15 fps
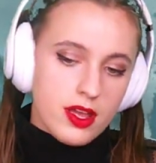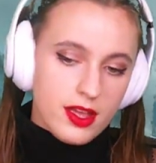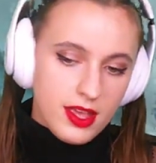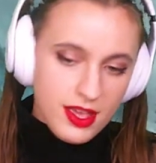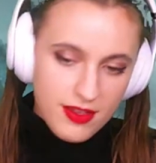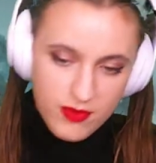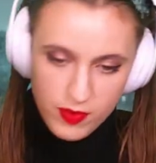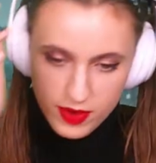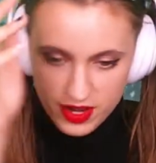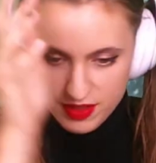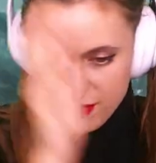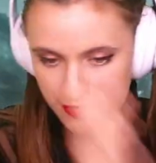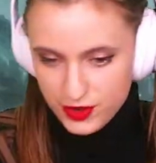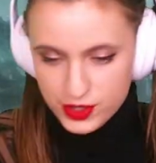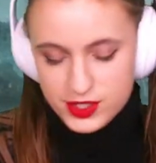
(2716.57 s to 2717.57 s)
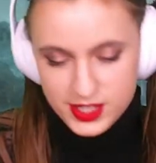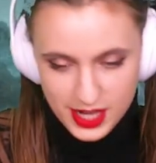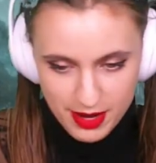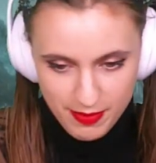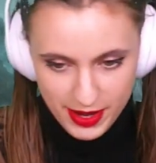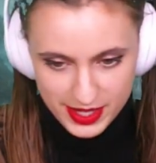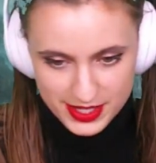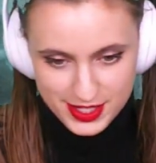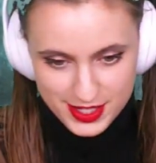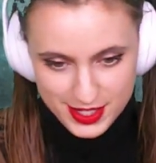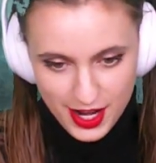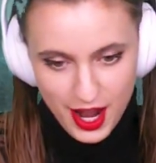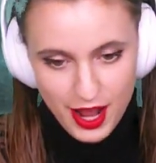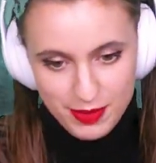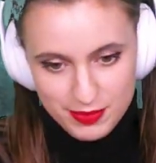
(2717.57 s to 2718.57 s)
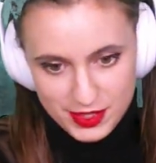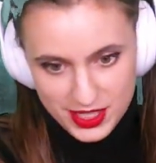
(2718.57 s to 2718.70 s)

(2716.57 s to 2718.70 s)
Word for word: even when the first time I stopped,